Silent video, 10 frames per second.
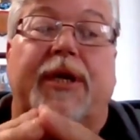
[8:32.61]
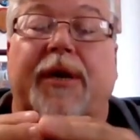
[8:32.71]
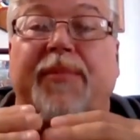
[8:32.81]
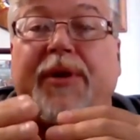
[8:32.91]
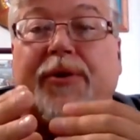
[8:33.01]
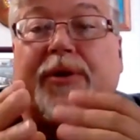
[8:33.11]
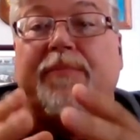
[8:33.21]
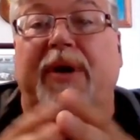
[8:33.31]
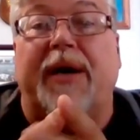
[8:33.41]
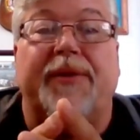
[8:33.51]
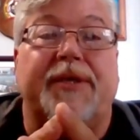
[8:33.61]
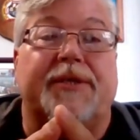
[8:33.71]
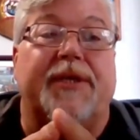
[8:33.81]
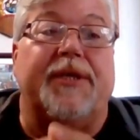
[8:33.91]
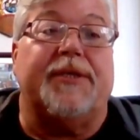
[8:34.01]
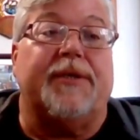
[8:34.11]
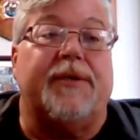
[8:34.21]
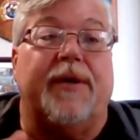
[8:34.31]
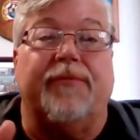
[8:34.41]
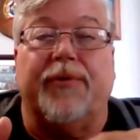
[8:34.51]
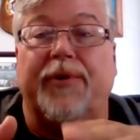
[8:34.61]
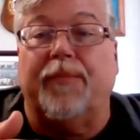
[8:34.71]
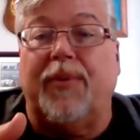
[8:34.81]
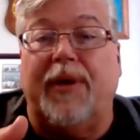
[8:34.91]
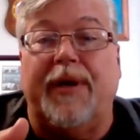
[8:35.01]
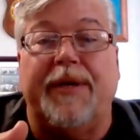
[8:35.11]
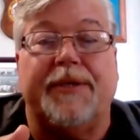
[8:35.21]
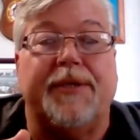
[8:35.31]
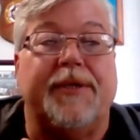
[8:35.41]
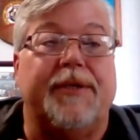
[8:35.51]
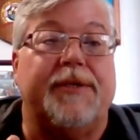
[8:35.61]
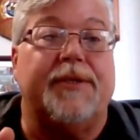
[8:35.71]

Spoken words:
I mean, you could buy these things to cover your appliances,